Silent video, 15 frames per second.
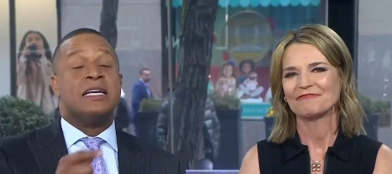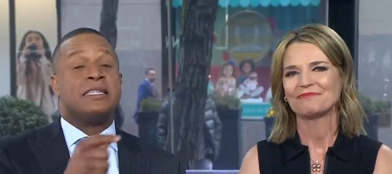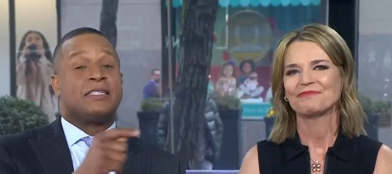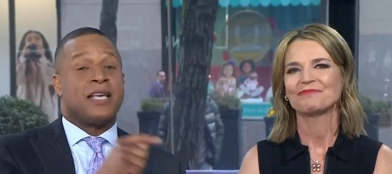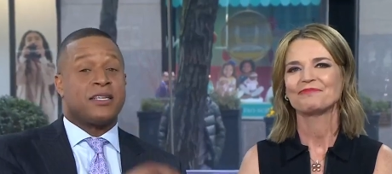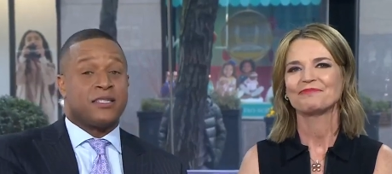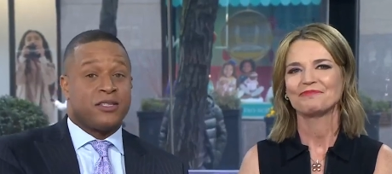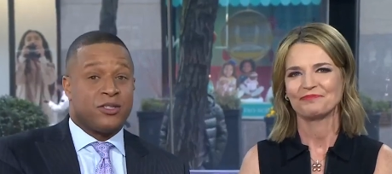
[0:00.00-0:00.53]

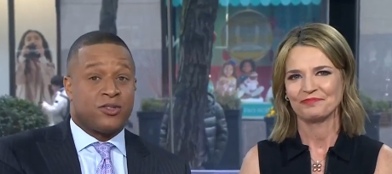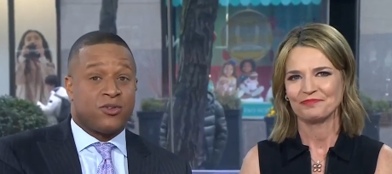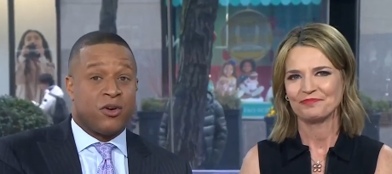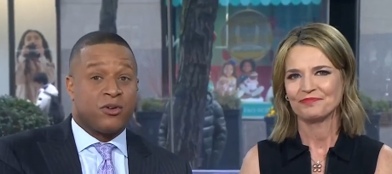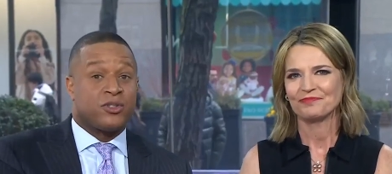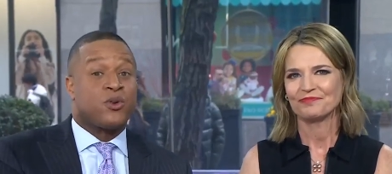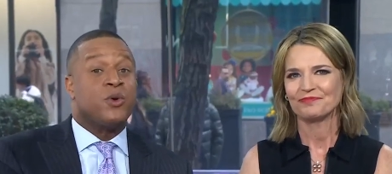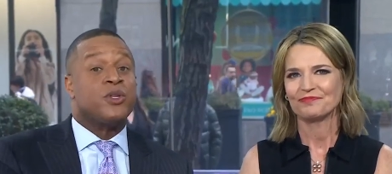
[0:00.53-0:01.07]
Speaker 1: Cecily
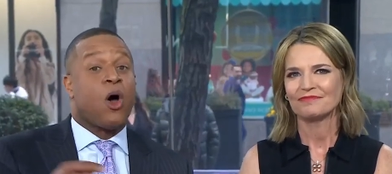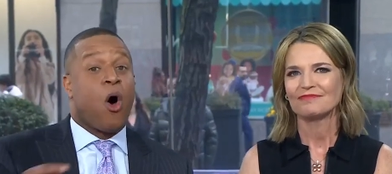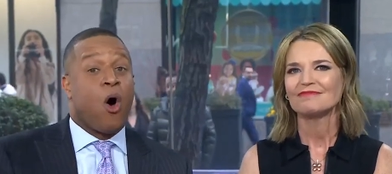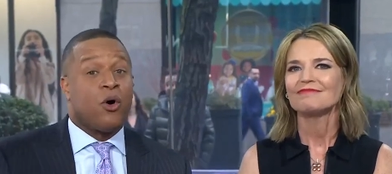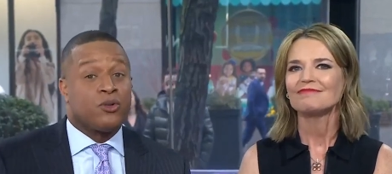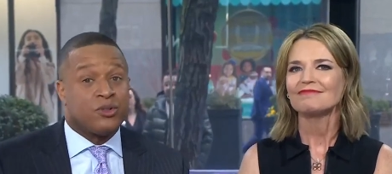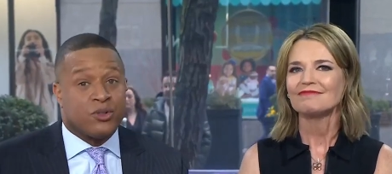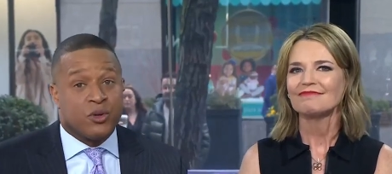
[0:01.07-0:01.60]
Strong is going to
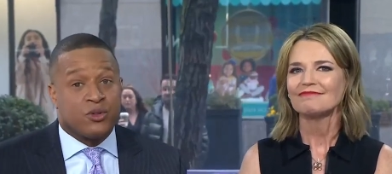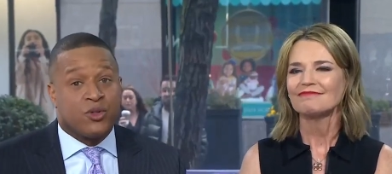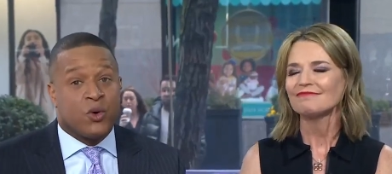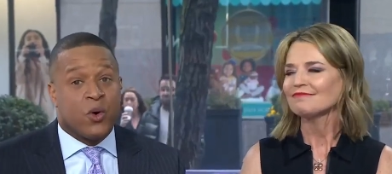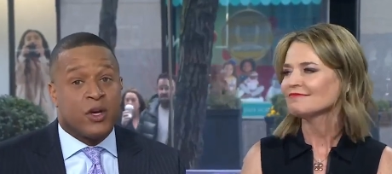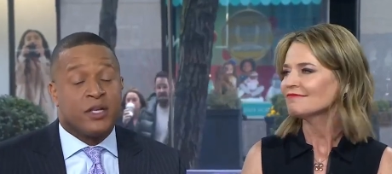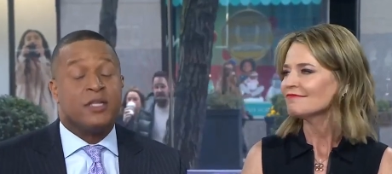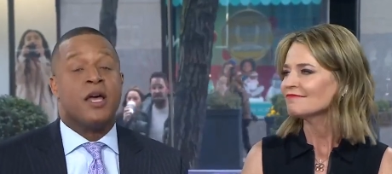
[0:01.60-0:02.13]
also
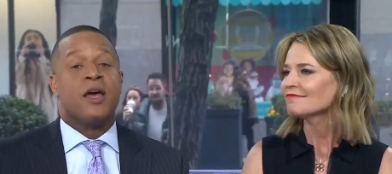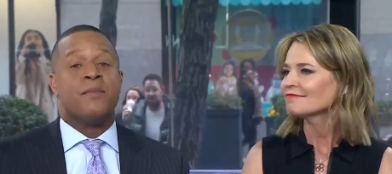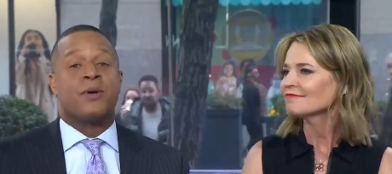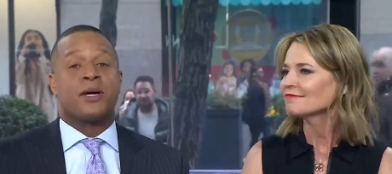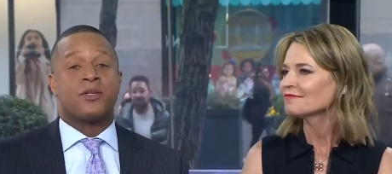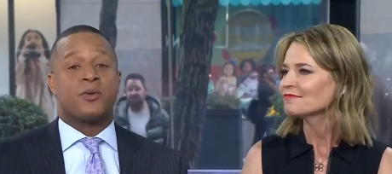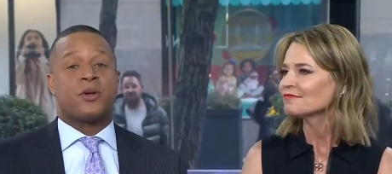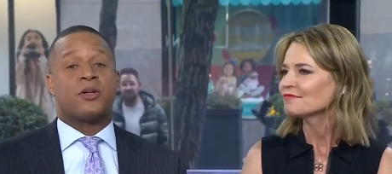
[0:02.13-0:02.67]
join
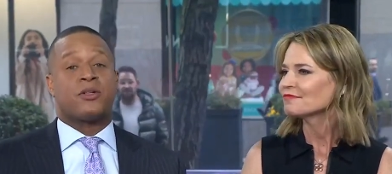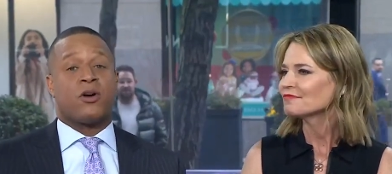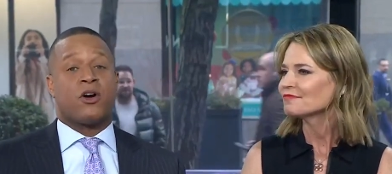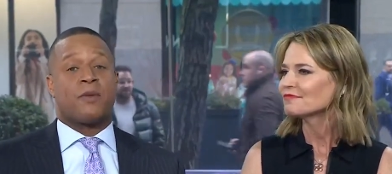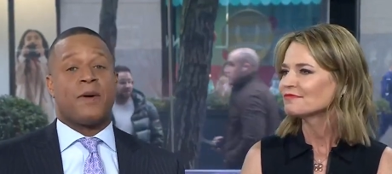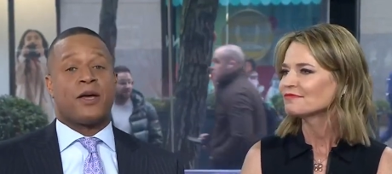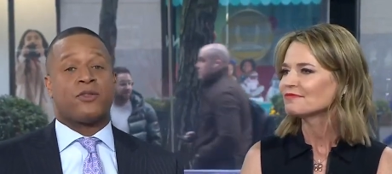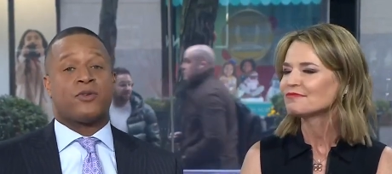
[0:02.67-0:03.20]
because we're going to talk
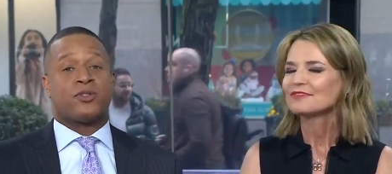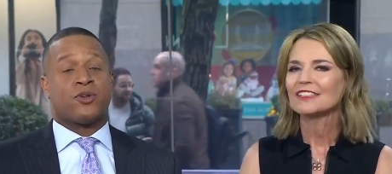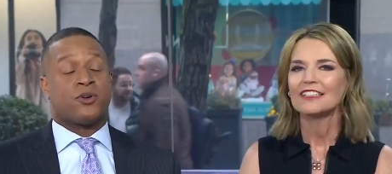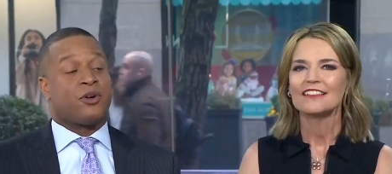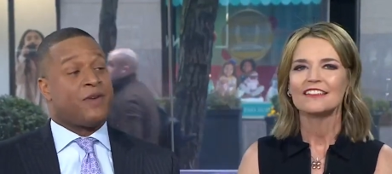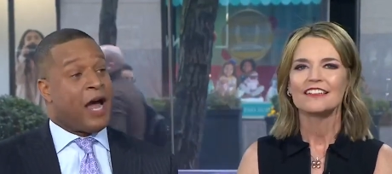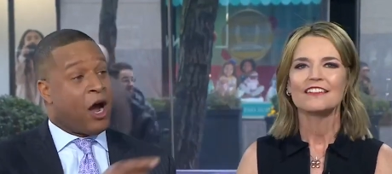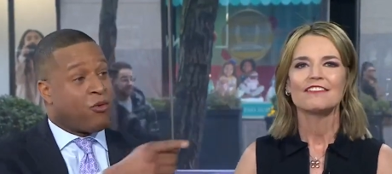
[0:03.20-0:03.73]
yes. about the
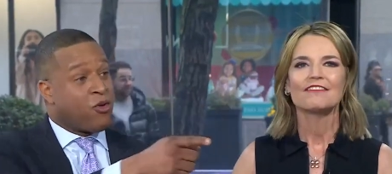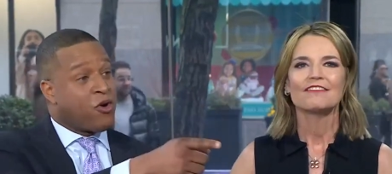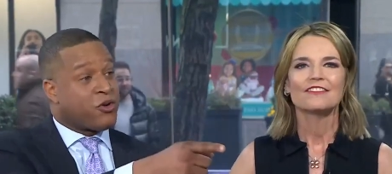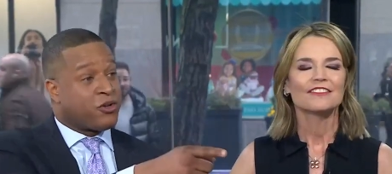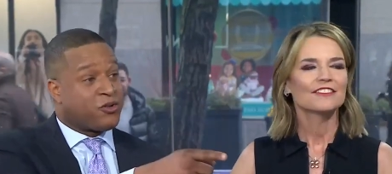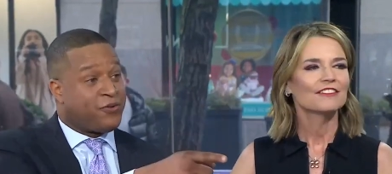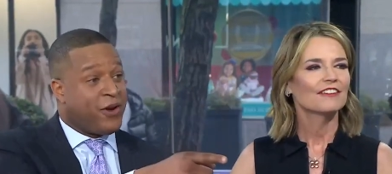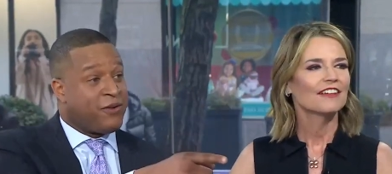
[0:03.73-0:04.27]
return of Al
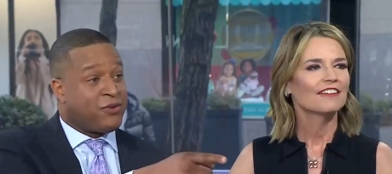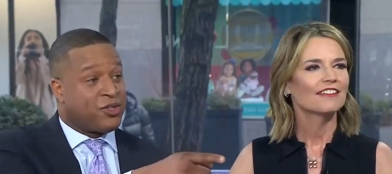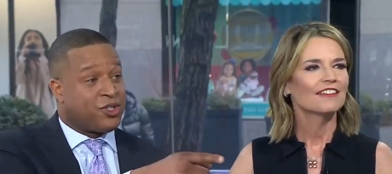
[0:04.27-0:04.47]
Roker's favorite